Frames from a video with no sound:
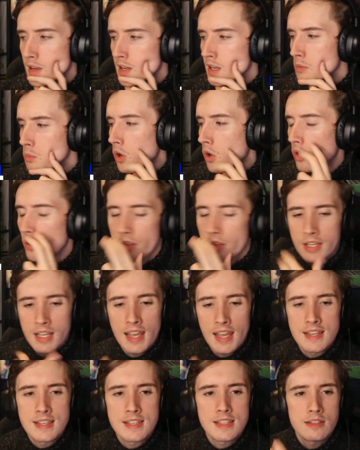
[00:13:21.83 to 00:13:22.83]
What other
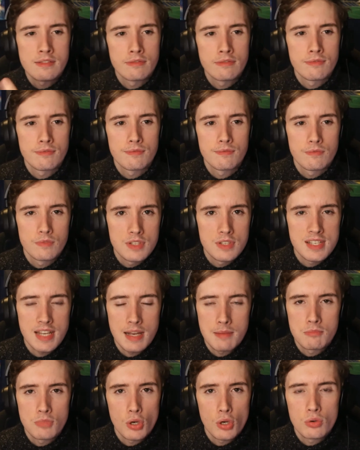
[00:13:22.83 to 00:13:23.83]
cases of
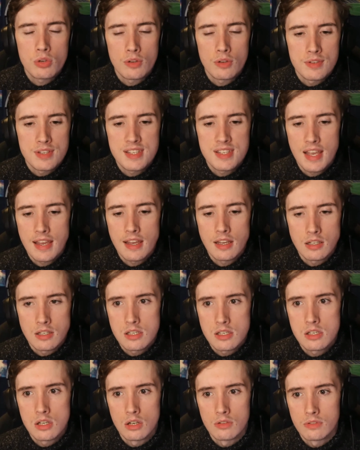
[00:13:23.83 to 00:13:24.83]
Sam Rodon saying
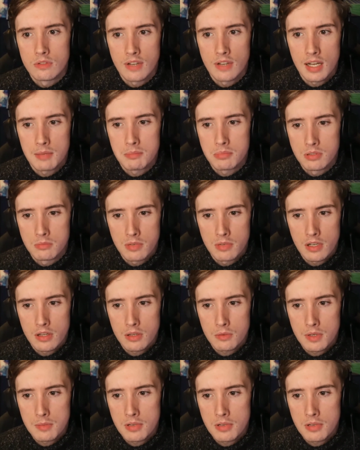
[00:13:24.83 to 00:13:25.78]
stuff have happened, by the way?